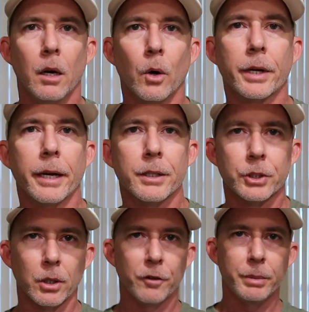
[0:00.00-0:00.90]
Okay,
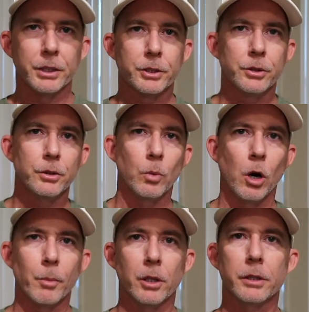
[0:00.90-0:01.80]
so I've been to
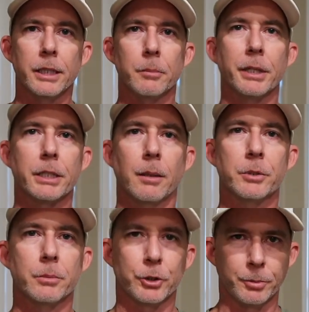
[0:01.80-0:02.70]
Walmart and picked up
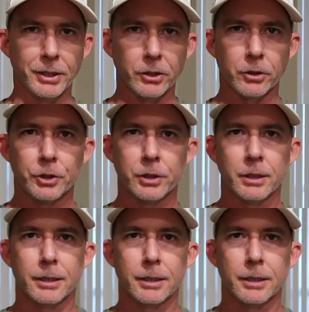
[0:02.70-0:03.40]
some speakers.